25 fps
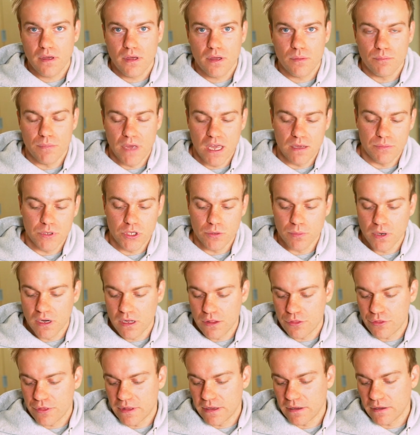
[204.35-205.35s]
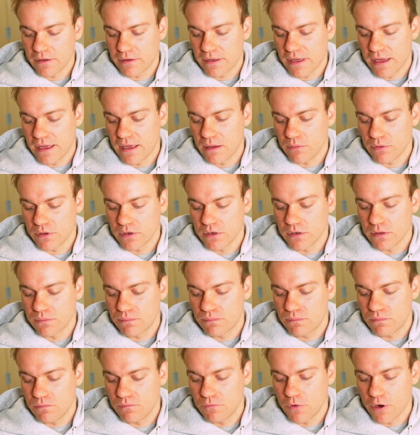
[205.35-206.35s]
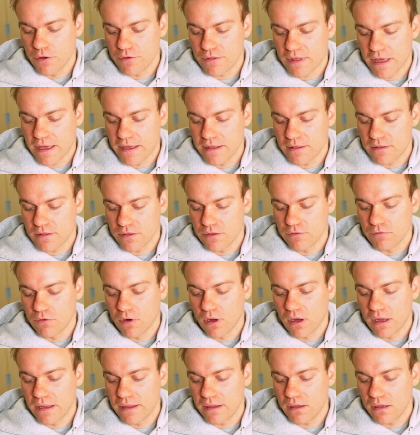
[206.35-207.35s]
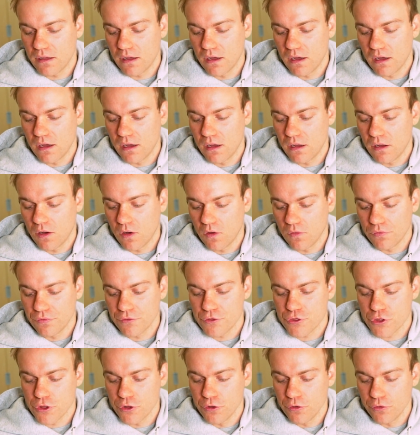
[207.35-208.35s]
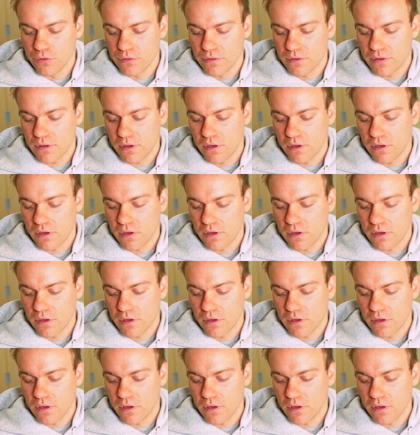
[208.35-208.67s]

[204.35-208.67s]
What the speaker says: Maybe you might think, okay, I'm going to rotate to the right on June